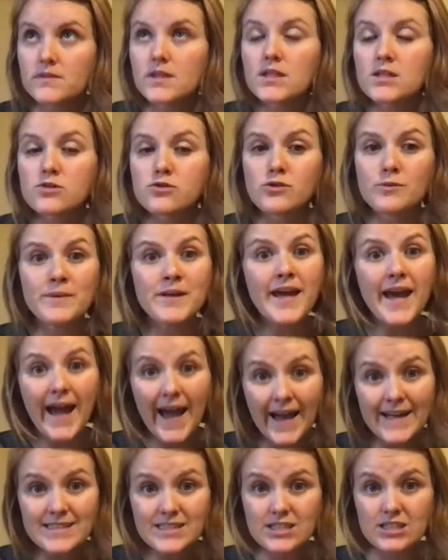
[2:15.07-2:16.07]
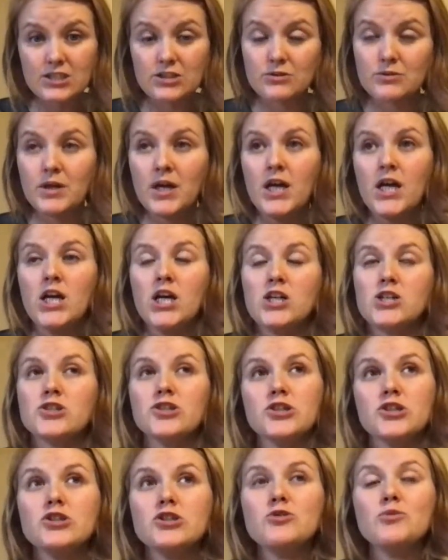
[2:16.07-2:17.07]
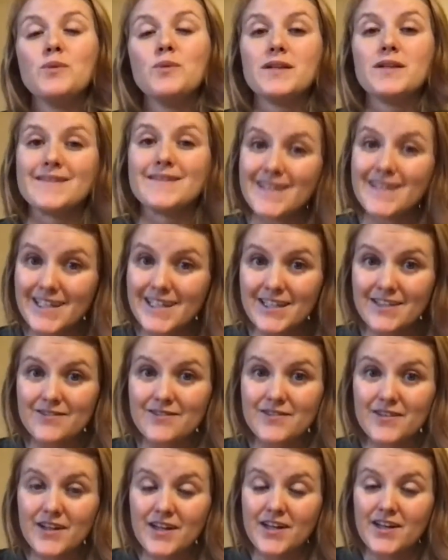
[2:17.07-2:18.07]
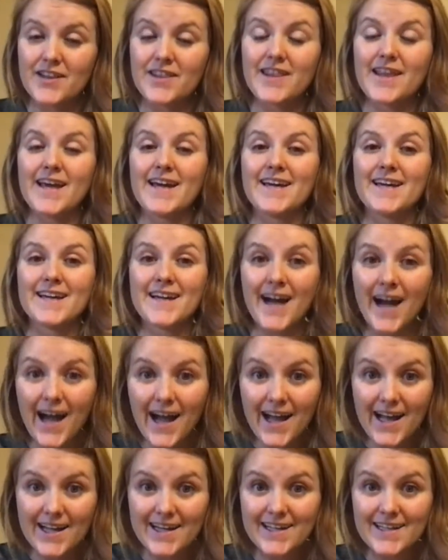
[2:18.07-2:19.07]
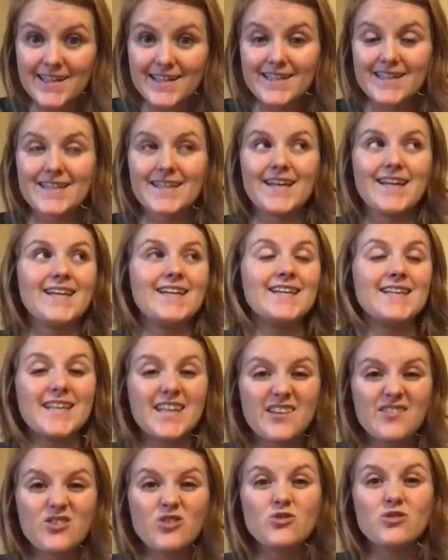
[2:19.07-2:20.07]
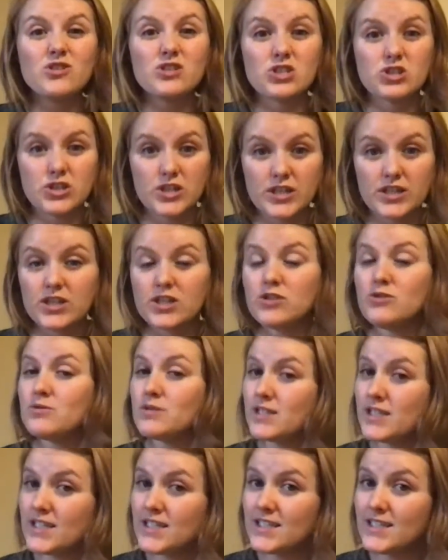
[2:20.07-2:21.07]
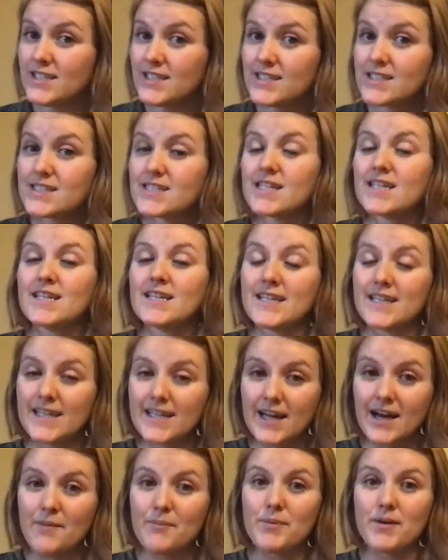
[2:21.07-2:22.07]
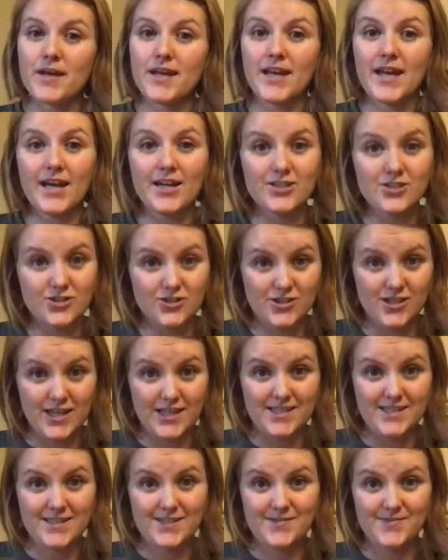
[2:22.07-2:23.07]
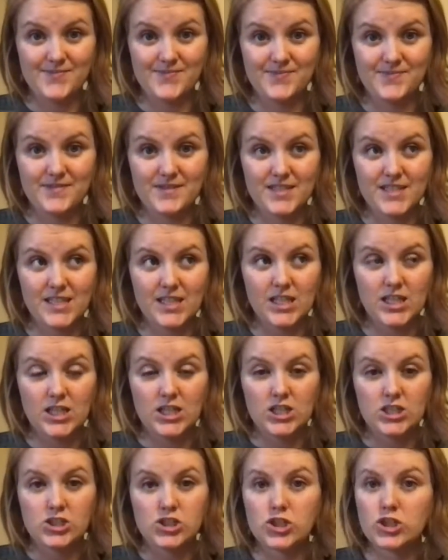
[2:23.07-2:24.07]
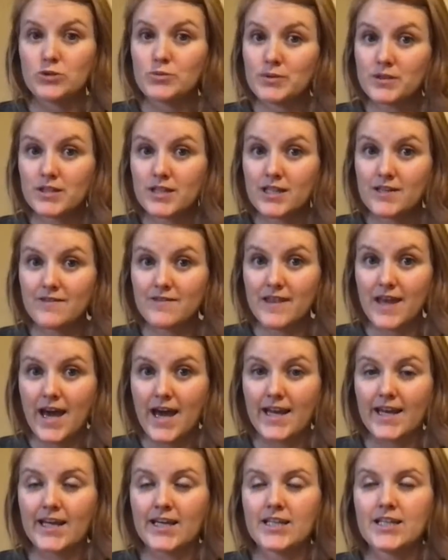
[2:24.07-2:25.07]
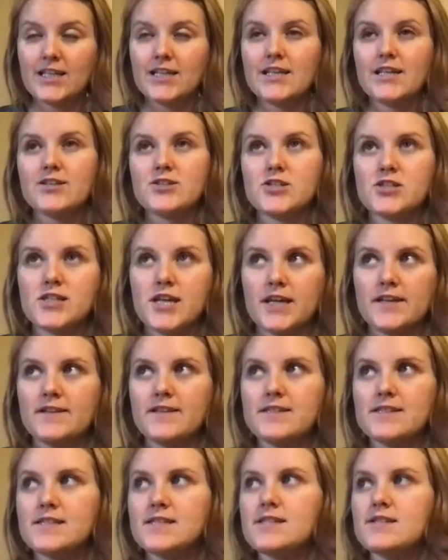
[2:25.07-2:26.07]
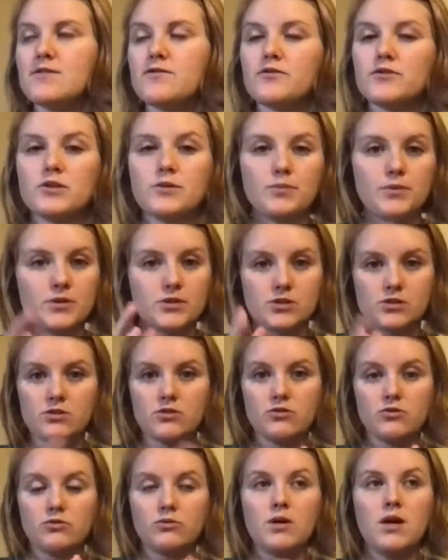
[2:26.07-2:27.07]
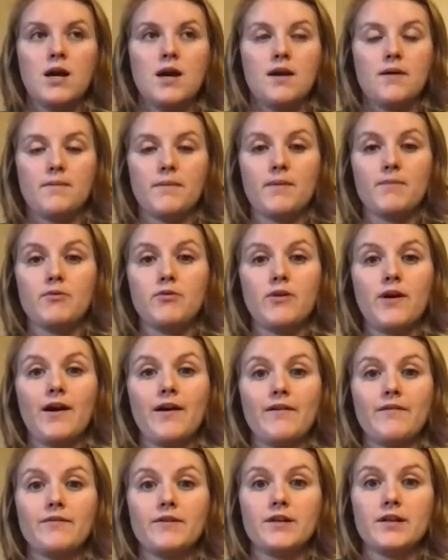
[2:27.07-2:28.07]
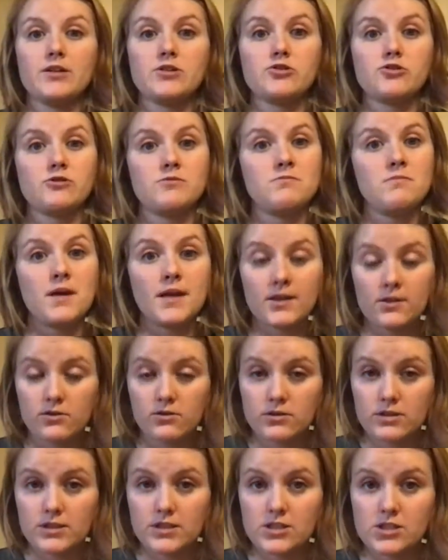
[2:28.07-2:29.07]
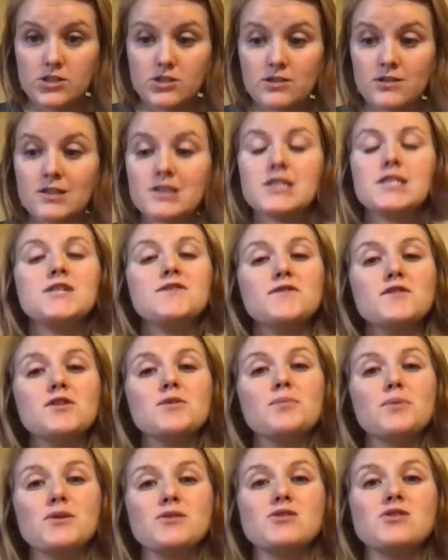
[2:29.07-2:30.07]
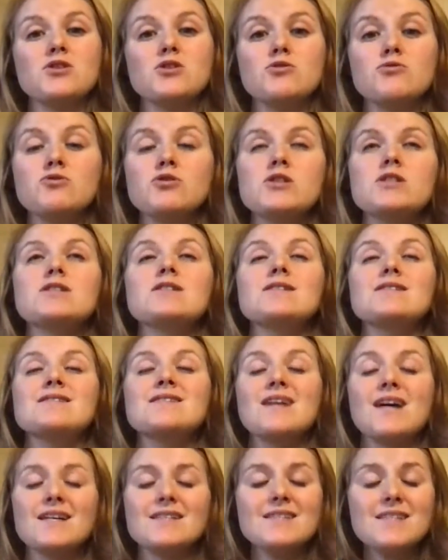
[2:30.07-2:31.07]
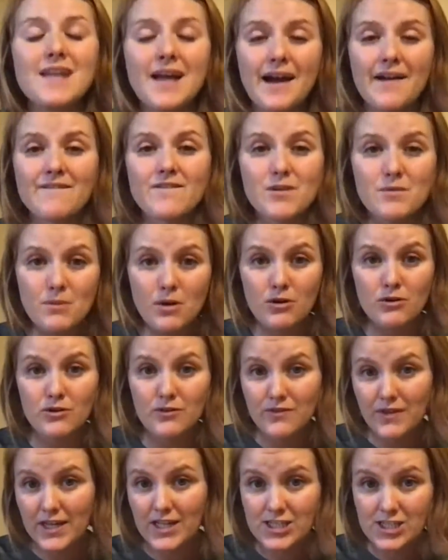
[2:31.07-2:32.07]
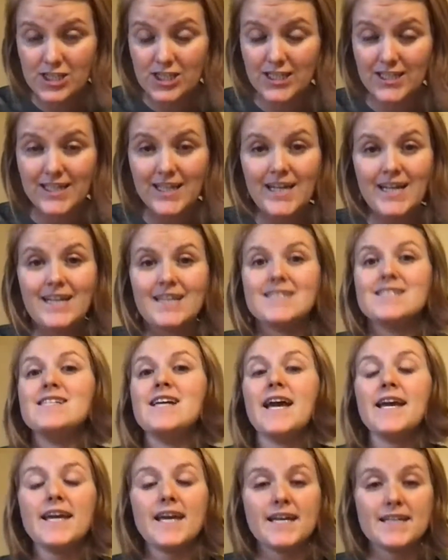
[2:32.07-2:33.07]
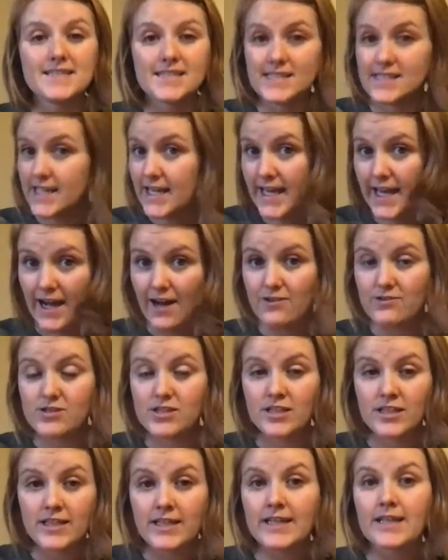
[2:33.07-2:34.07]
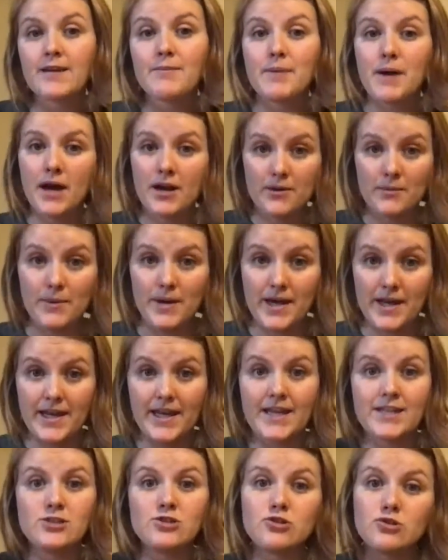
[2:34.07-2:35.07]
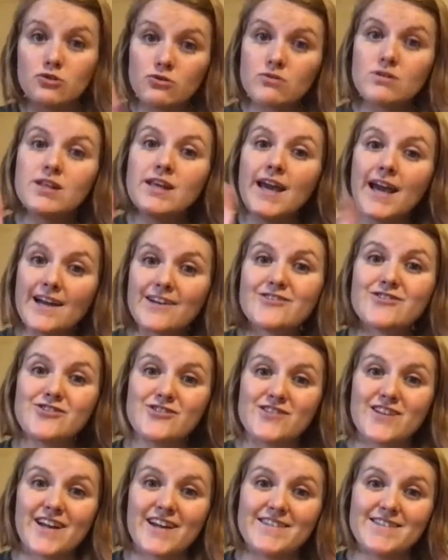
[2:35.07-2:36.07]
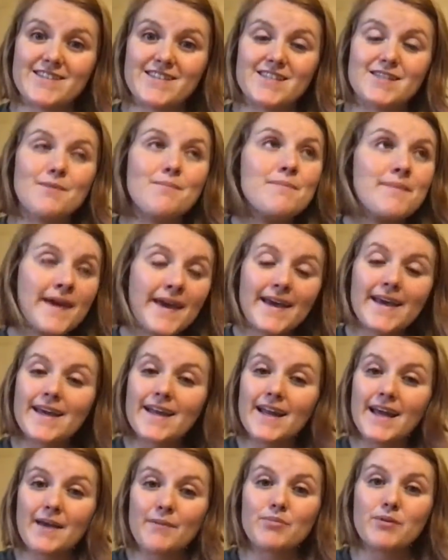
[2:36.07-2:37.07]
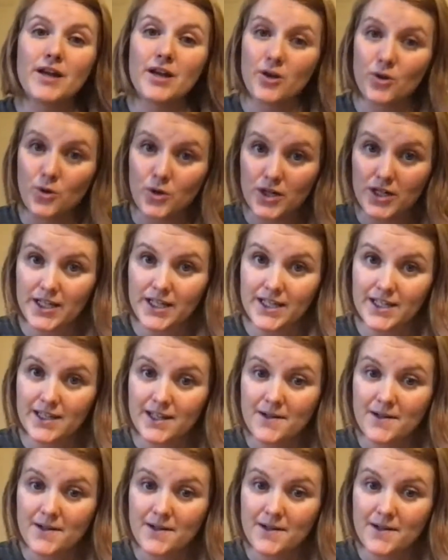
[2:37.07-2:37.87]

So I'm going to ask you, do you believe that God can give you the strength you need to get up and exercise? Do you believe that? Now, you need to understand, this isn't for the person who maybe you have an extreme medical condition. This is for the person who just doesn't have the motivation day in and day out to get up out of bed and do the exercise, to make it a priority.